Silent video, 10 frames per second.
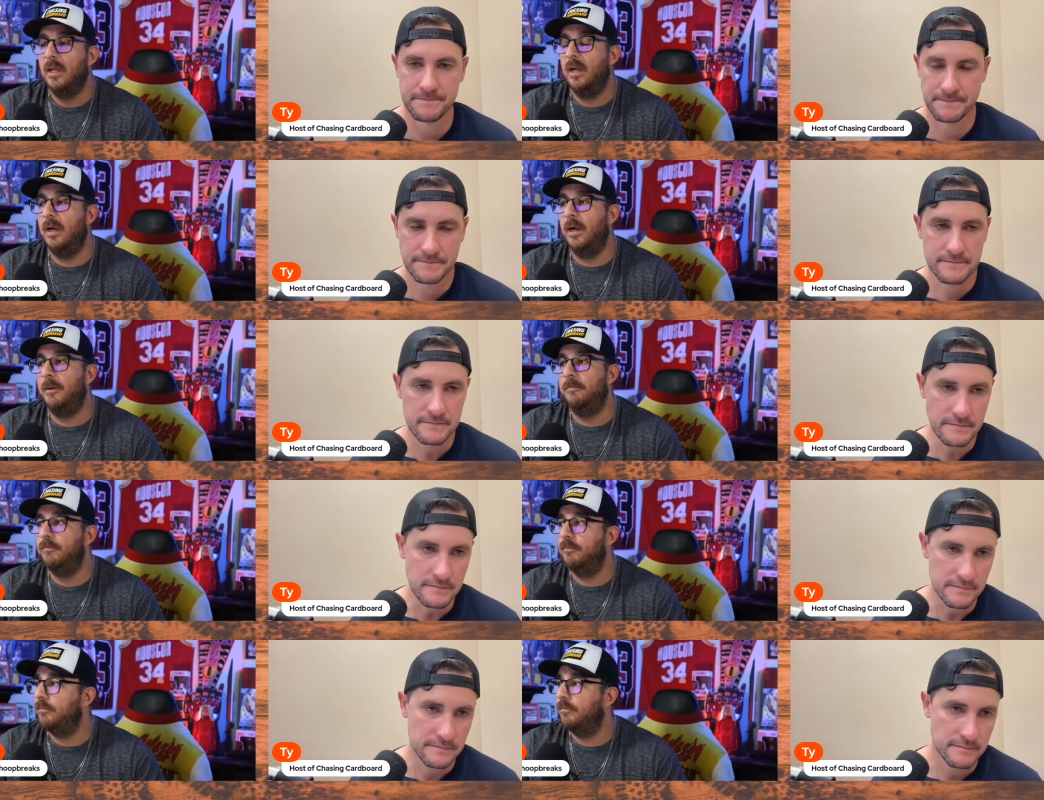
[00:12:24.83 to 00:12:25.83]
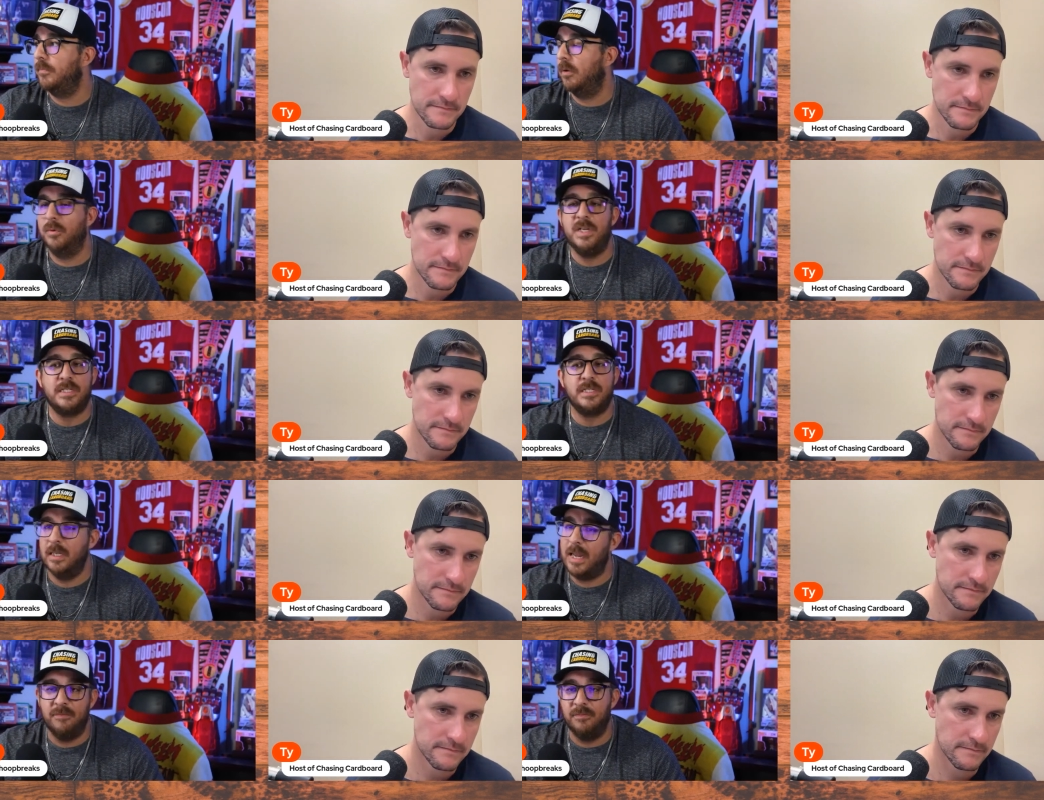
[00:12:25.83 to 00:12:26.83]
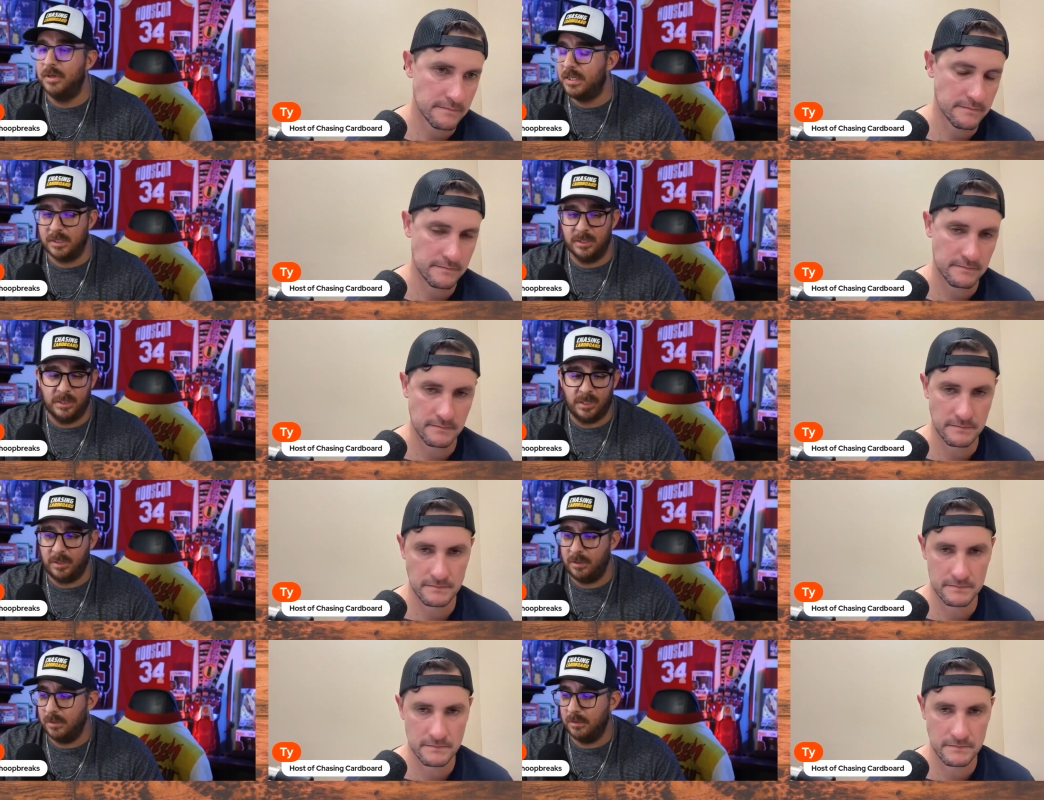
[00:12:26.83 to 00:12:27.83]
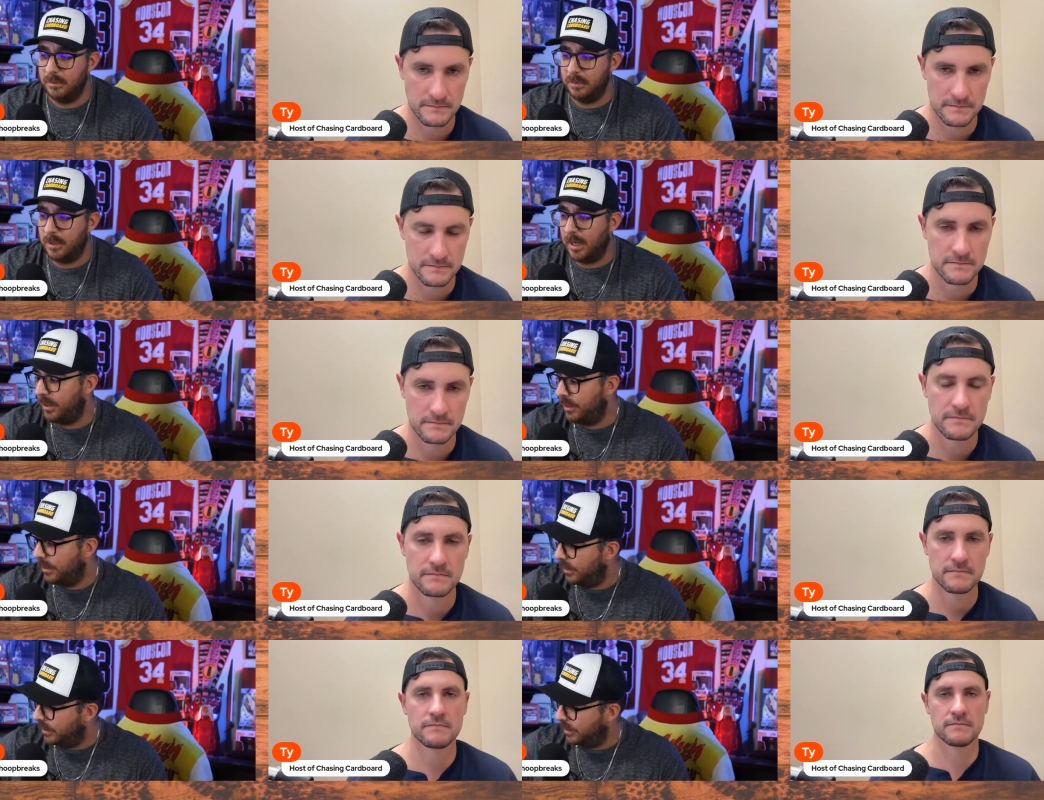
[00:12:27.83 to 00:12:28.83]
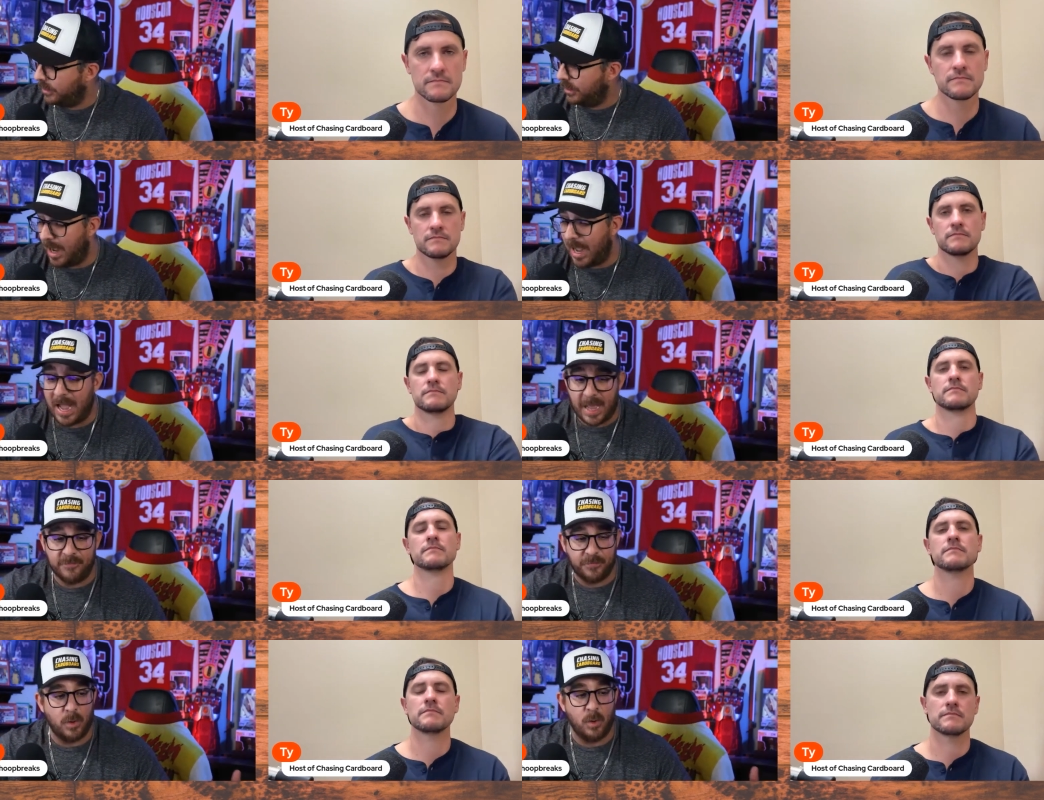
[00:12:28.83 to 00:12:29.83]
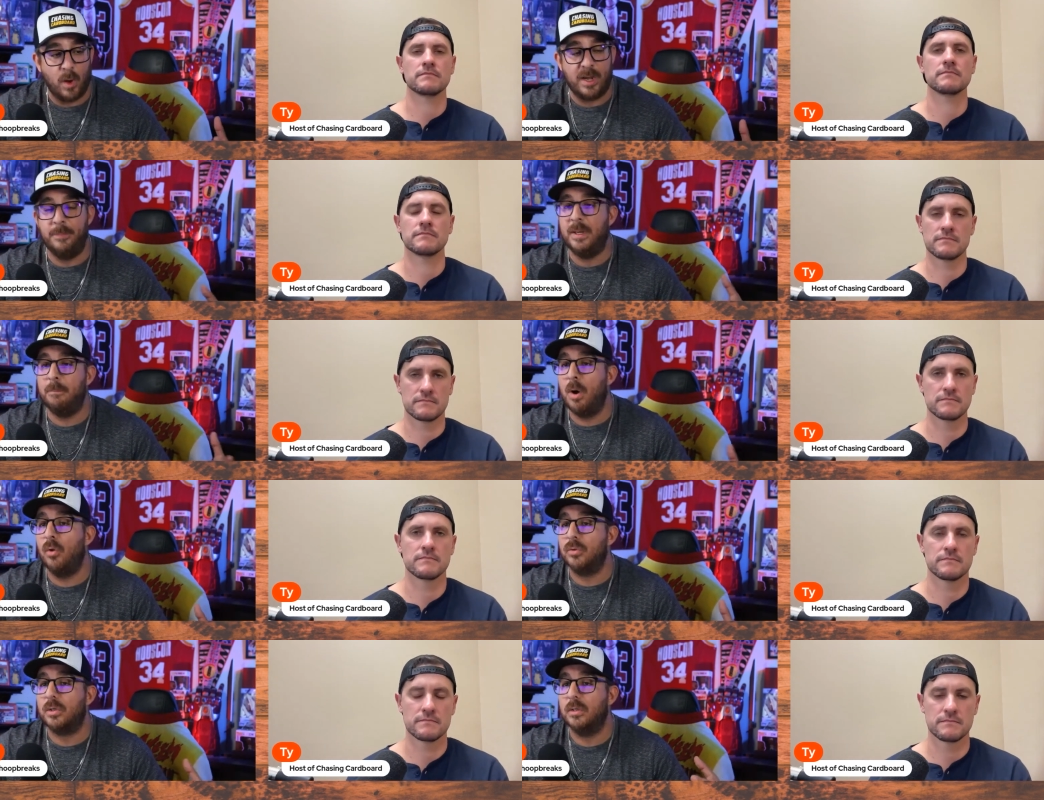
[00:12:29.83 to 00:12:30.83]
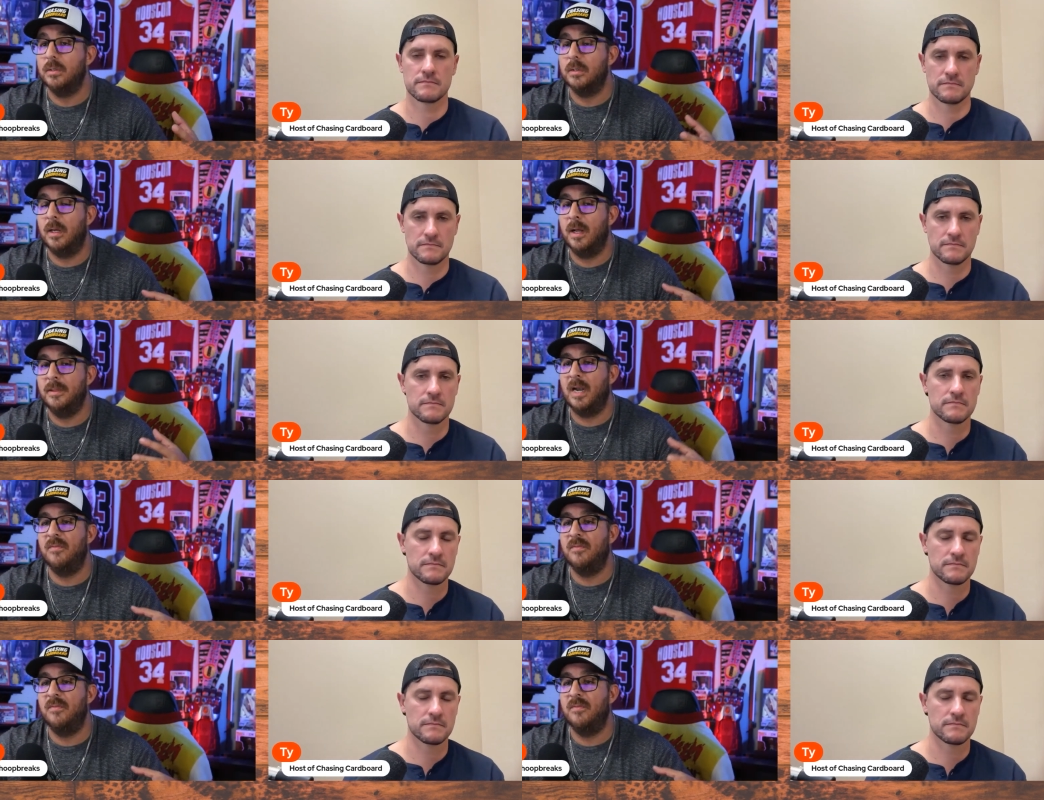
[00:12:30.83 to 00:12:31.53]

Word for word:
Speaker 1: Um, recently, I've recently got into you know I, I have quite a bit of bulk uh, that I've